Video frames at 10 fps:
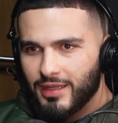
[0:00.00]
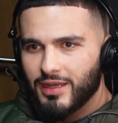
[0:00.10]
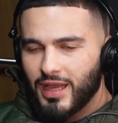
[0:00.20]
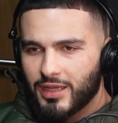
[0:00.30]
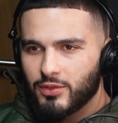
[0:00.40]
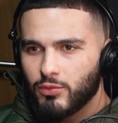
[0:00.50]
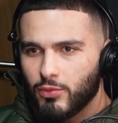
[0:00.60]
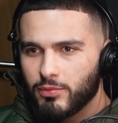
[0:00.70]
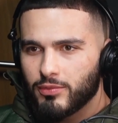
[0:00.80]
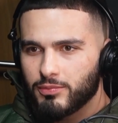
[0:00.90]
Like a
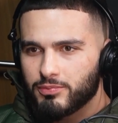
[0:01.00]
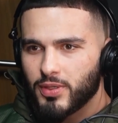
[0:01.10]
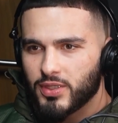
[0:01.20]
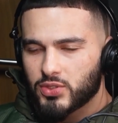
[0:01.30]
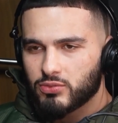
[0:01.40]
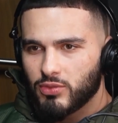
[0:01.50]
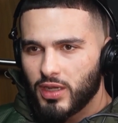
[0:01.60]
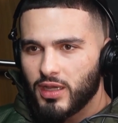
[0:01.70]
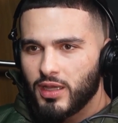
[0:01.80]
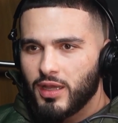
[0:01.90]
normal person.
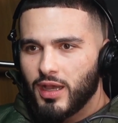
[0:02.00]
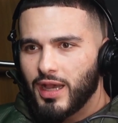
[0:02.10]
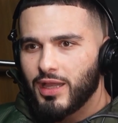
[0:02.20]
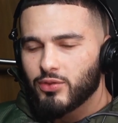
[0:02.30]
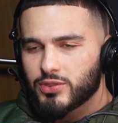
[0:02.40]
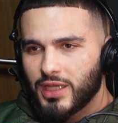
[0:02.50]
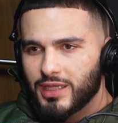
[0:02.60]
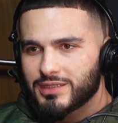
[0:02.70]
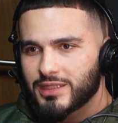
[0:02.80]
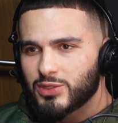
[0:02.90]
Right. I looked at it.
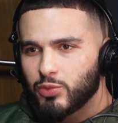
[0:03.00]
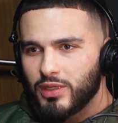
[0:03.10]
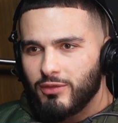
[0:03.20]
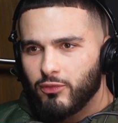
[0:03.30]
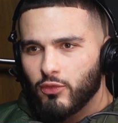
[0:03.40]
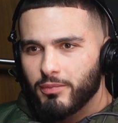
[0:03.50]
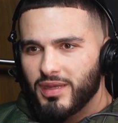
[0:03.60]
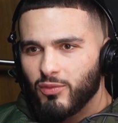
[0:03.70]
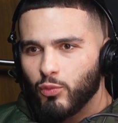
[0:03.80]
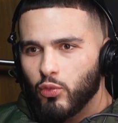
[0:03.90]
It said twenty-four
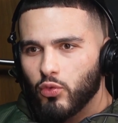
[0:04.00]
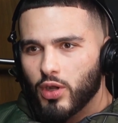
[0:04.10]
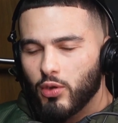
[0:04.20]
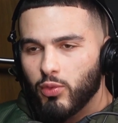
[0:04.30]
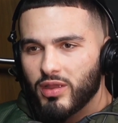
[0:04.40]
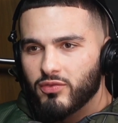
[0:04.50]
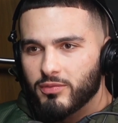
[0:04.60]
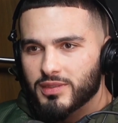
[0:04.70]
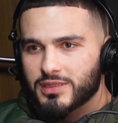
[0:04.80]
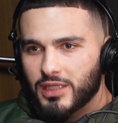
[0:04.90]
minute walk away from
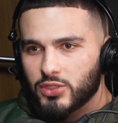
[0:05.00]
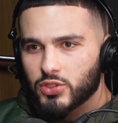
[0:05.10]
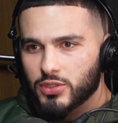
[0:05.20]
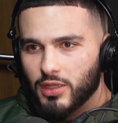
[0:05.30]
the station.